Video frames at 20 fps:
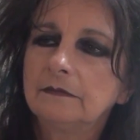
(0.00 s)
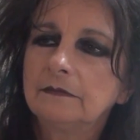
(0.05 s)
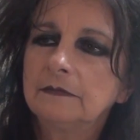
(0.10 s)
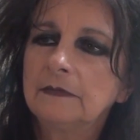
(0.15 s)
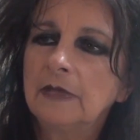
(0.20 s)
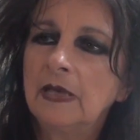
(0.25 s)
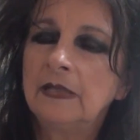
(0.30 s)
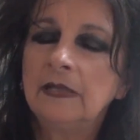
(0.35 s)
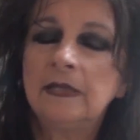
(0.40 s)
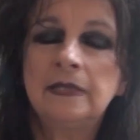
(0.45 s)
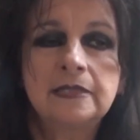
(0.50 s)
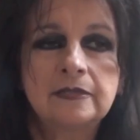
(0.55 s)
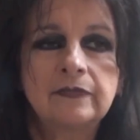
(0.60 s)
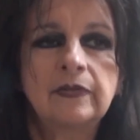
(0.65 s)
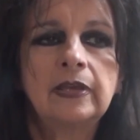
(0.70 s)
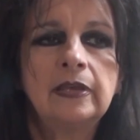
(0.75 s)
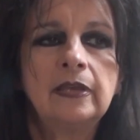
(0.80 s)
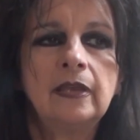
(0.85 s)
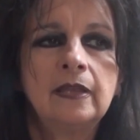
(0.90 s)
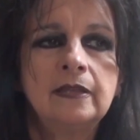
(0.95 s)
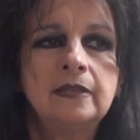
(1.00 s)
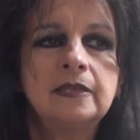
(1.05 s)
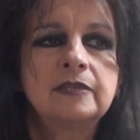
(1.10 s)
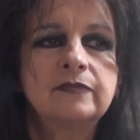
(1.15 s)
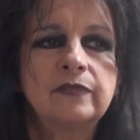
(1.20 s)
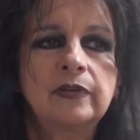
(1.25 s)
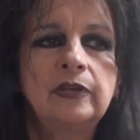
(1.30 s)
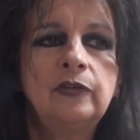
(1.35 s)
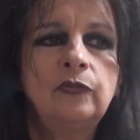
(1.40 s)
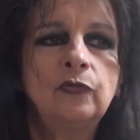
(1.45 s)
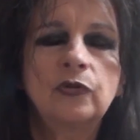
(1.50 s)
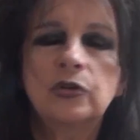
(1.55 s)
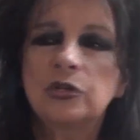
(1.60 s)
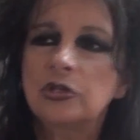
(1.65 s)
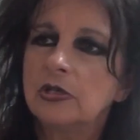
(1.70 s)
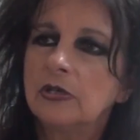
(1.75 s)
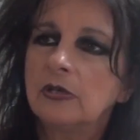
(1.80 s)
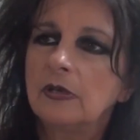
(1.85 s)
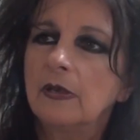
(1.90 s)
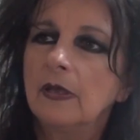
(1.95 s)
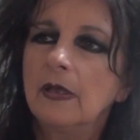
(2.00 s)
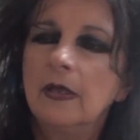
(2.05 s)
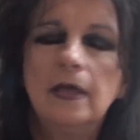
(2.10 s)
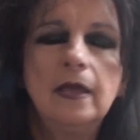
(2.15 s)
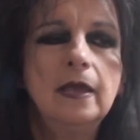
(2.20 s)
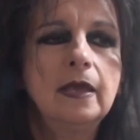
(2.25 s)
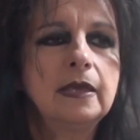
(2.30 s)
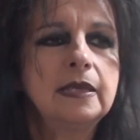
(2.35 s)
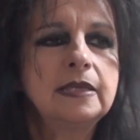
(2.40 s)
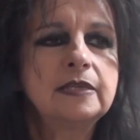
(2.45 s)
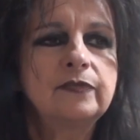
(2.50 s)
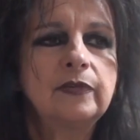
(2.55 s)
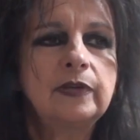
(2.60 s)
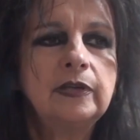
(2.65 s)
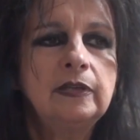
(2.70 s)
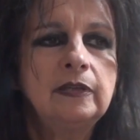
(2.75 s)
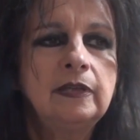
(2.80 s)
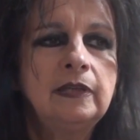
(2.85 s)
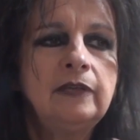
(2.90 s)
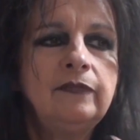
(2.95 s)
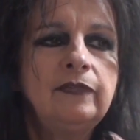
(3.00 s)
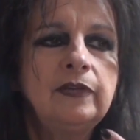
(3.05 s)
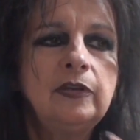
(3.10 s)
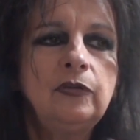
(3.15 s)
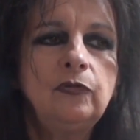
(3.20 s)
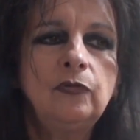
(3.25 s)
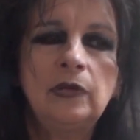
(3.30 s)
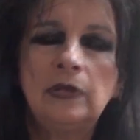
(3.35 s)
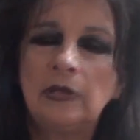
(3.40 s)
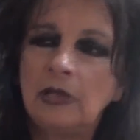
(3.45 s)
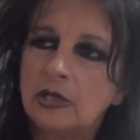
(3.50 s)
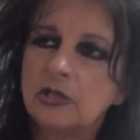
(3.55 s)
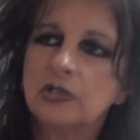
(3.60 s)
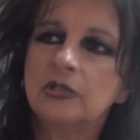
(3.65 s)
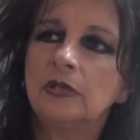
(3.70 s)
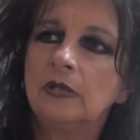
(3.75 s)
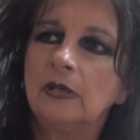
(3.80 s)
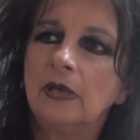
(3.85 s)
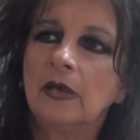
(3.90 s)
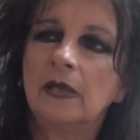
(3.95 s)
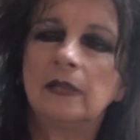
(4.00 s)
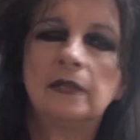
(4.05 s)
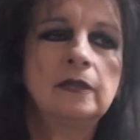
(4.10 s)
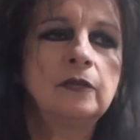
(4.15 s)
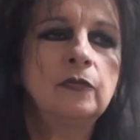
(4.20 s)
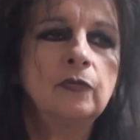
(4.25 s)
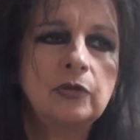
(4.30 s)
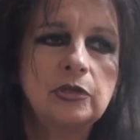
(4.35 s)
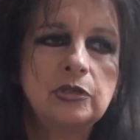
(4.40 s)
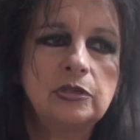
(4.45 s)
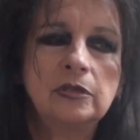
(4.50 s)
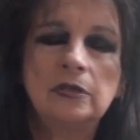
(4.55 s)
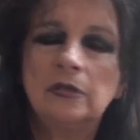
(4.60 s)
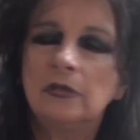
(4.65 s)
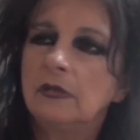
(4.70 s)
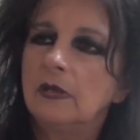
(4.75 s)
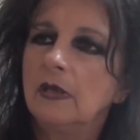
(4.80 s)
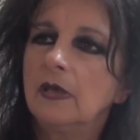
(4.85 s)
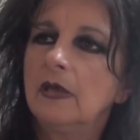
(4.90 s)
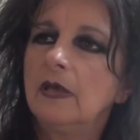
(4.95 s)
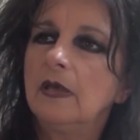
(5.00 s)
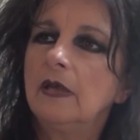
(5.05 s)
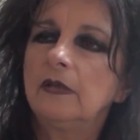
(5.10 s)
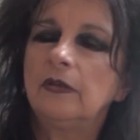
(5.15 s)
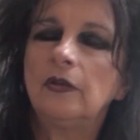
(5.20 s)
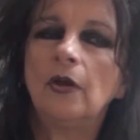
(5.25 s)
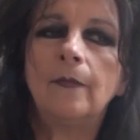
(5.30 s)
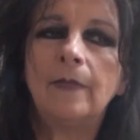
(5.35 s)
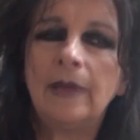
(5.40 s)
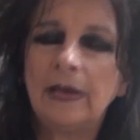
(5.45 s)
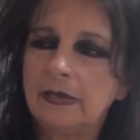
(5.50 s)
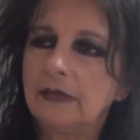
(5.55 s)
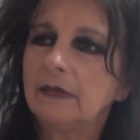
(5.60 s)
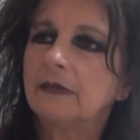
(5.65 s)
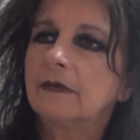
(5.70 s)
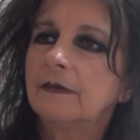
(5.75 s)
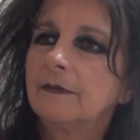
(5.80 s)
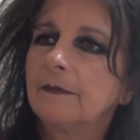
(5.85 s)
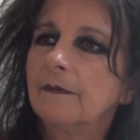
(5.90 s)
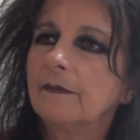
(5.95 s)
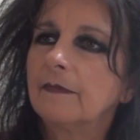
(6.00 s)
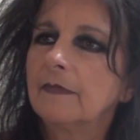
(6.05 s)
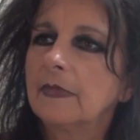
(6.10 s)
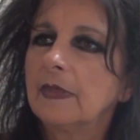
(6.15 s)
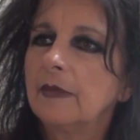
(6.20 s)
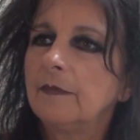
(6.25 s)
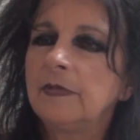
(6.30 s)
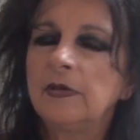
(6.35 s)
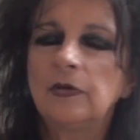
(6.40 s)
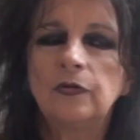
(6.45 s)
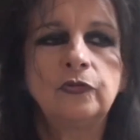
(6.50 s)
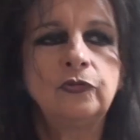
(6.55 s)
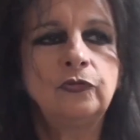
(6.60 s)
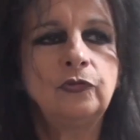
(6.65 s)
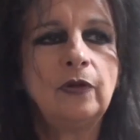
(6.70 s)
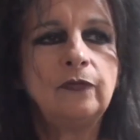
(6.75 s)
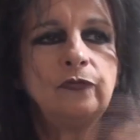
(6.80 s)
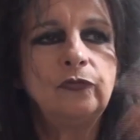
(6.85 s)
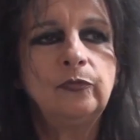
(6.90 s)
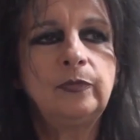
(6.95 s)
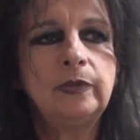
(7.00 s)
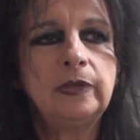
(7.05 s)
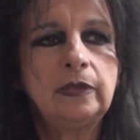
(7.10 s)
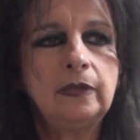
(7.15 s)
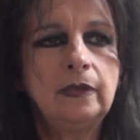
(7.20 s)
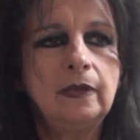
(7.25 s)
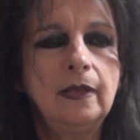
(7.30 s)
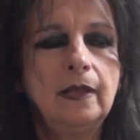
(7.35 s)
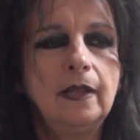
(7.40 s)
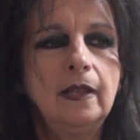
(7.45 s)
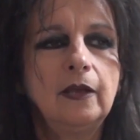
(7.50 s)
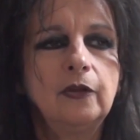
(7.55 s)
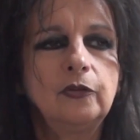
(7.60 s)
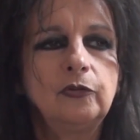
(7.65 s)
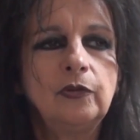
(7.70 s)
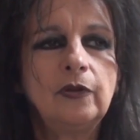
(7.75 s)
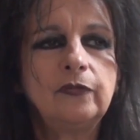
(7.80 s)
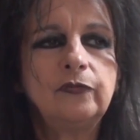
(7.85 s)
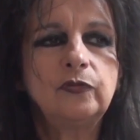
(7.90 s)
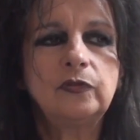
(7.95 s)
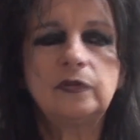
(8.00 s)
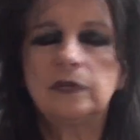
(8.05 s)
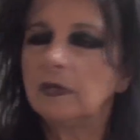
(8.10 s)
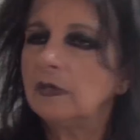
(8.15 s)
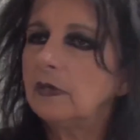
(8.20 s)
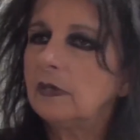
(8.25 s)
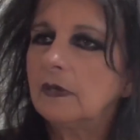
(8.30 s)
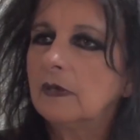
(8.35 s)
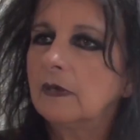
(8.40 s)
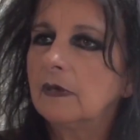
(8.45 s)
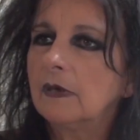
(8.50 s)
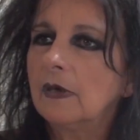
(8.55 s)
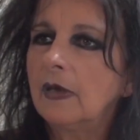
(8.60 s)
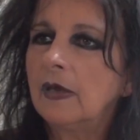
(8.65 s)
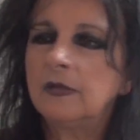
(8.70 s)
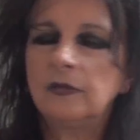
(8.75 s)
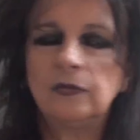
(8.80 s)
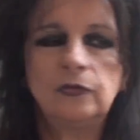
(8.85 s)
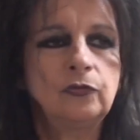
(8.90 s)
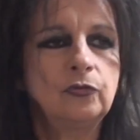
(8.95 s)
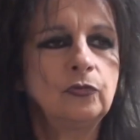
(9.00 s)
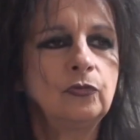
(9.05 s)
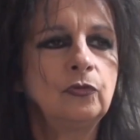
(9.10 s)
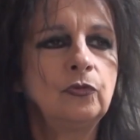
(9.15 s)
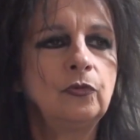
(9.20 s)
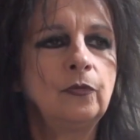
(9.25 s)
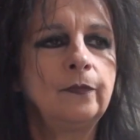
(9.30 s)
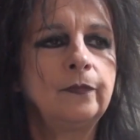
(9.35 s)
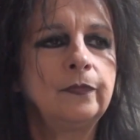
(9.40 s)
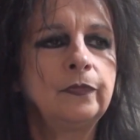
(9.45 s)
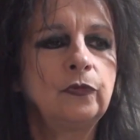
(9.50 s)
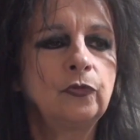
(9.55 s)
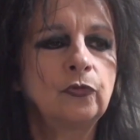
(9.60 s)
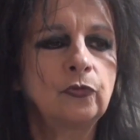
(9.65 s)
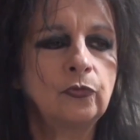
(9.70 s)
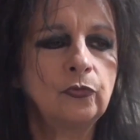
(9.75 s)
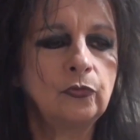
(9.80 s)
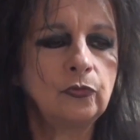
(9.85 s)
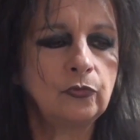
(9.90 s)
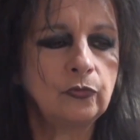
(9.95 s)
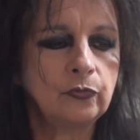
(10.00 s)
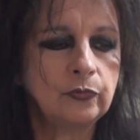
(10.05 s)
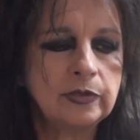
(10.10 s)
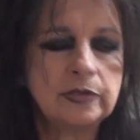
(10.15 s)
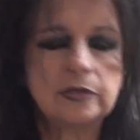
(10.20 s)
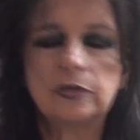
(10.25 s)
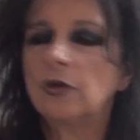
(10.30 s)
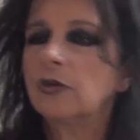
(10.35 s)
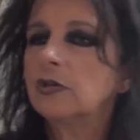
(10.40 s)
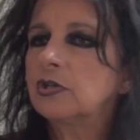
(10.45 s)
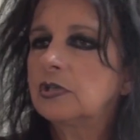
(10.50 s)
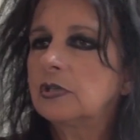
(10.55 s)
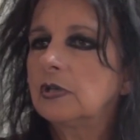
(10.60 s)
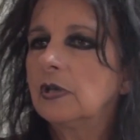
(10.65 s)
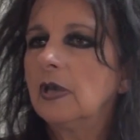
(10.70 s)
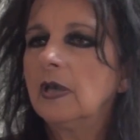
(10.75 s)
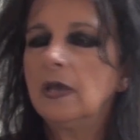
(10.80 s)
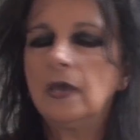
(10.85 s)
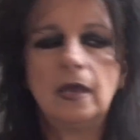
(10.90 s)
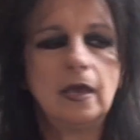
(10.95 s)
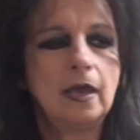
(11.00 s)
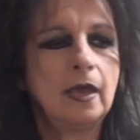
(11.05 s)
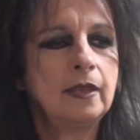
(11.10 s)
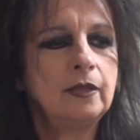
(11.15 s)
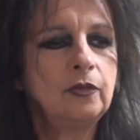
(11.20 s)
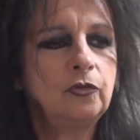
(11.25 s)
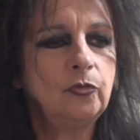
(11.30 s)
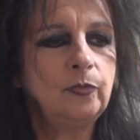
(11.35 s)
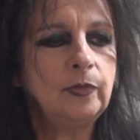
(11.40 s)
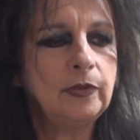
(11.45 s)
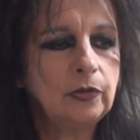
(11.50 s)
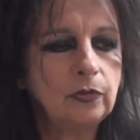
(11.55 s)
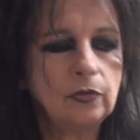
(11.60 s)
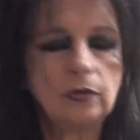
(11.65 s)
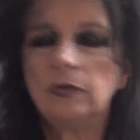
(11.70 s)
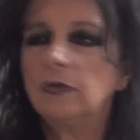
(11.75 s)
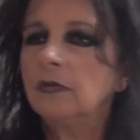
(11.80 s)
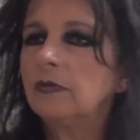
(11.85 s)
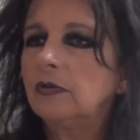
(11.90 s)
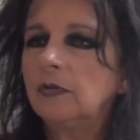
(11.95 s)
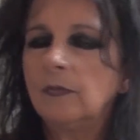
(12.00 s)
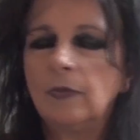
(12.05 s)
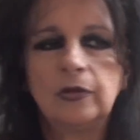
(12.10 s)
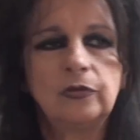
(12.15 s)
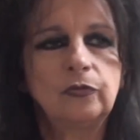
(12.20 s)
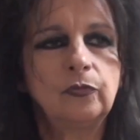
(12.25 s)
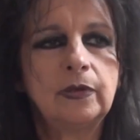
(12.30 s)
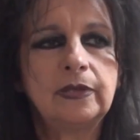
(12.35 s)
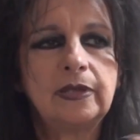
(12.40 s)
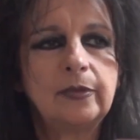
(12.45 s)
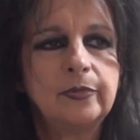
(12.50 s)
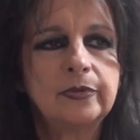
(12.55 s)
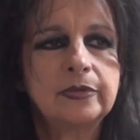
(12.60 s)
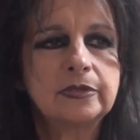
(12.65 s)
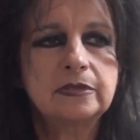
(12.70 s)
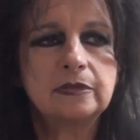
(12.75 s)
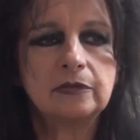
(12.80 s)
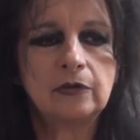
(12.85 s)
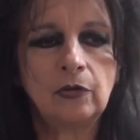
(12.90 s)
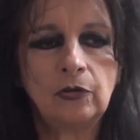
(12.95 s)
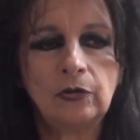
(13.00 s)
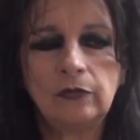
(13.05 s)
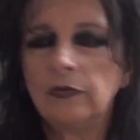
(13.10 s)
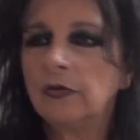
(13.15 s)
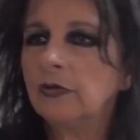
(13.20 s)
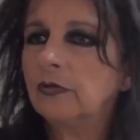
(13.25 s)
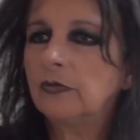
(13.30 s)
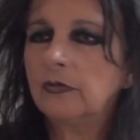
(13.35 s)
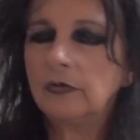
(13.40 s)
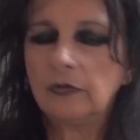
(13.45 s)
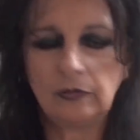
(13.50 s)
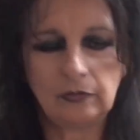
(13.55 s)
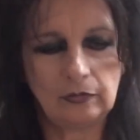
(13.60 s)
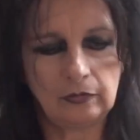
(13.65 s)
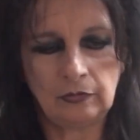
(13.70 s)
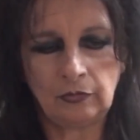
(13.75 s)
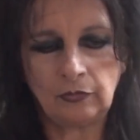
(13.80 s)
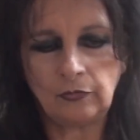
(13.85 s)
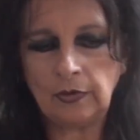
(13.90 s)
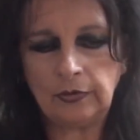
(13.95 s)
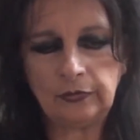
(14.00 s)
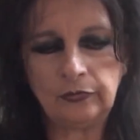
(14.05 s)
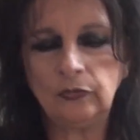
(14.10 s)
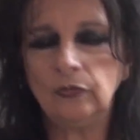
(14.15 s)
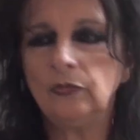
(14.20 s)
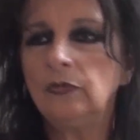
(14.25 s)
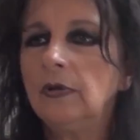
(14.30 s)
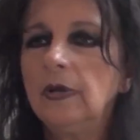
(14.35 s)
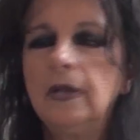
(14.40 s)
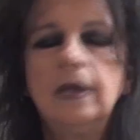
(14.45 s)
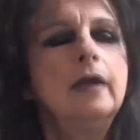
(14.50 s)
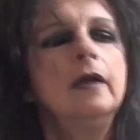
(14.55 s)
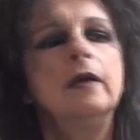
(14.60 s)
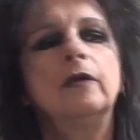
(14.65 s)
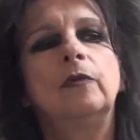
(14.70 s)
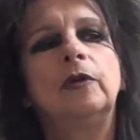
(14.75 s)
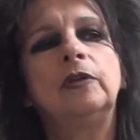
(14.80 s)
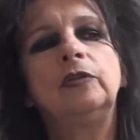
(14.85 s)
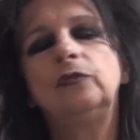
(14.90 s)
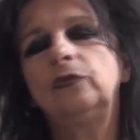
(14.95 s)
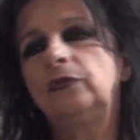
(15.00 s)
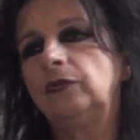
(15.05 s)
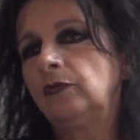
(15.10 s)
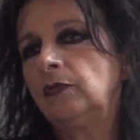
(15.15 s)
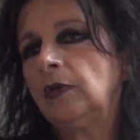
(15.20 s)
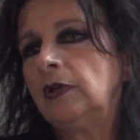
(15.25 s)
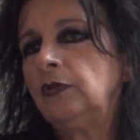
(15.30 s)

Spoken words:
Yeah. And it's very nourishing. It's very giving you energy and nourishing your mind, because you have to think and to research and to be curious about what happens all around you when you